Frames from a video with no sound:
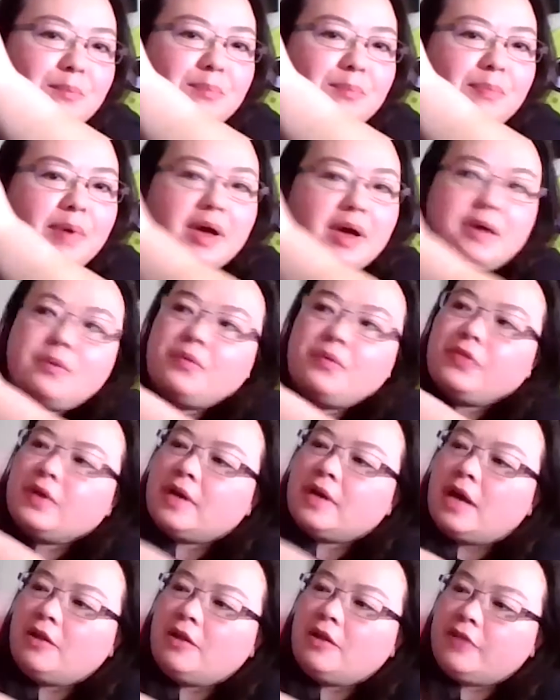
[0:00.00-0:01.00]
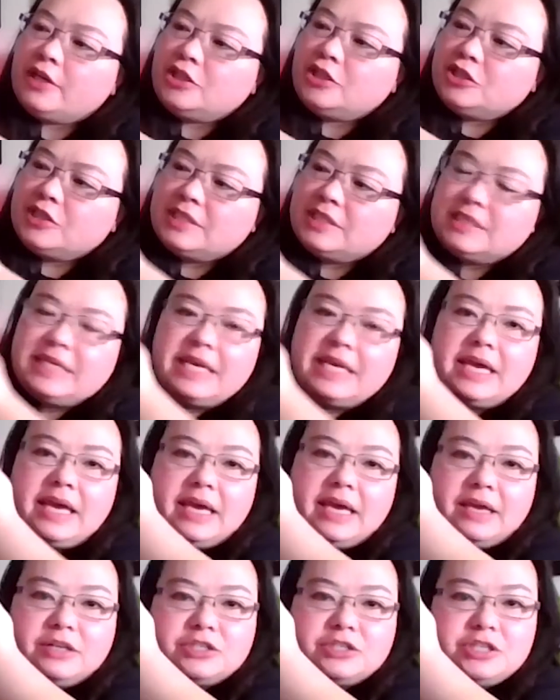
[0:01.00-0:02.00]
but the color that you're
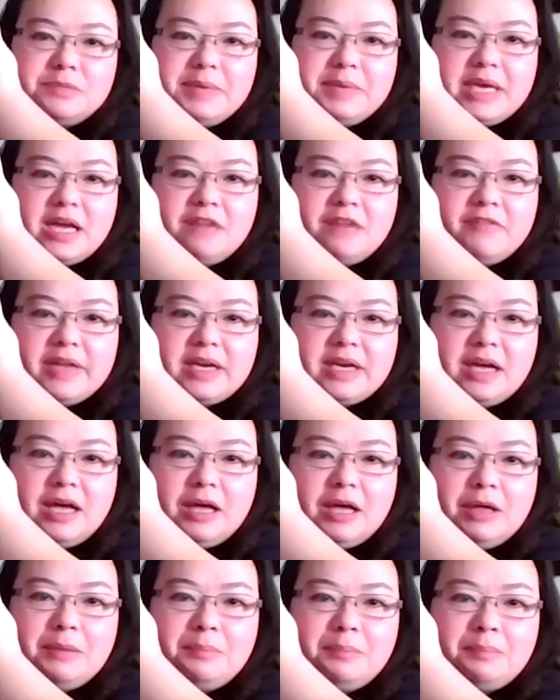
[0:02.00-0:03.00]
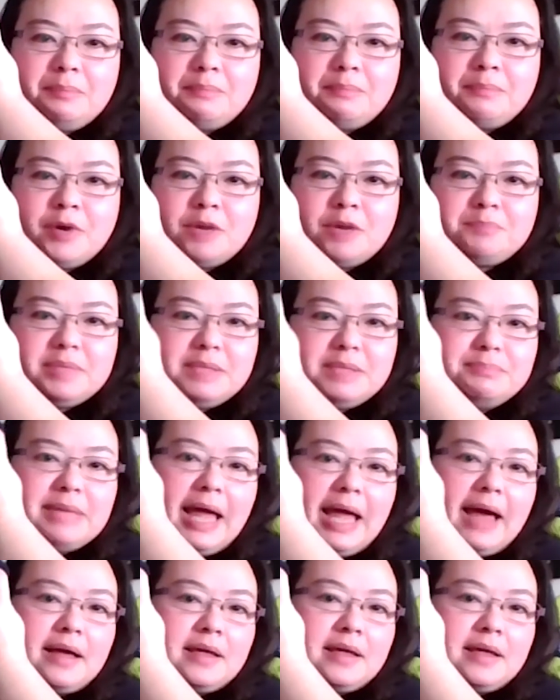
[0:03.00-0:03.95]
seeing should be kind of like a purpley black.